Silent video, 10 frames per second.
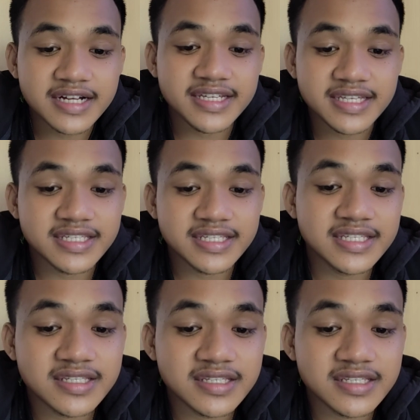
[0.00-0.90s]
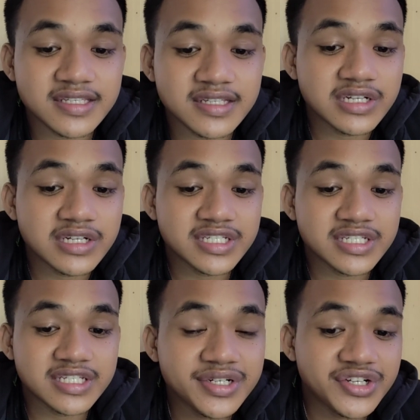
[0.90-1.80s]
is
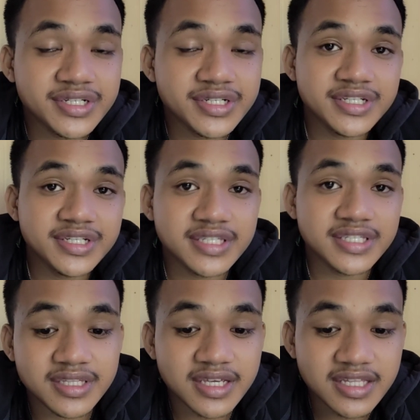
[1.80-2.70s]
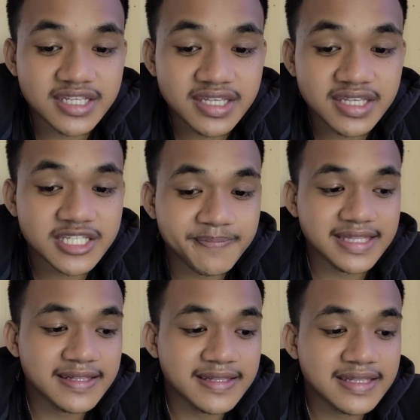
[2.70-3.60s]
slaughtered, it is split
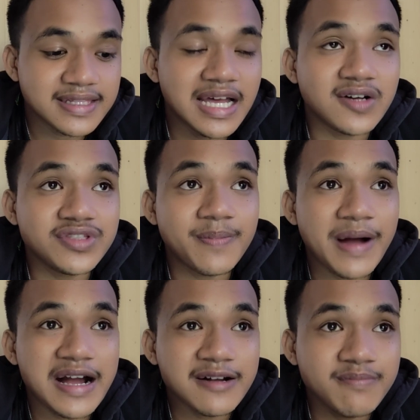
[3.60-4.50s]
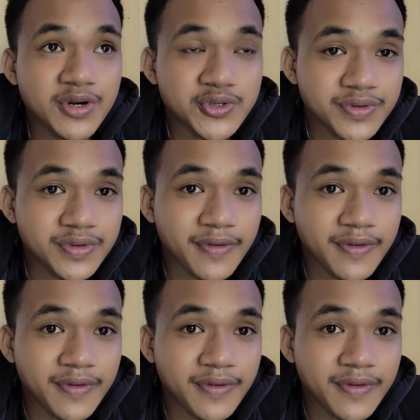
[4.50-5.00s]
down the backbone,